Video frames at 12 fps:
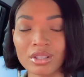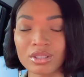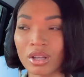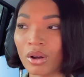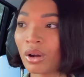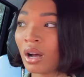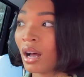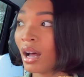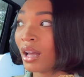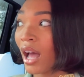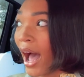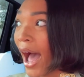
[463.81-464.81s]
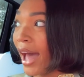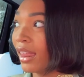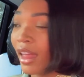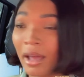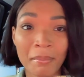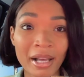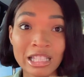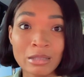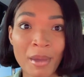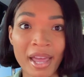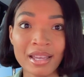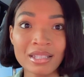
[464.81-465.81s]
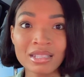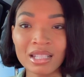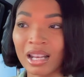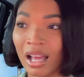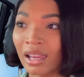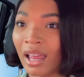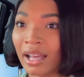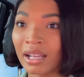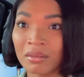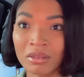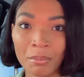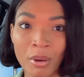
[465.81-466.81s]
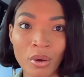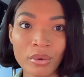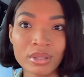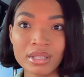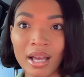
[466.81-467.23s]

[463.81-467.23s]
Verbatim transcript: So I like my space and I like the post.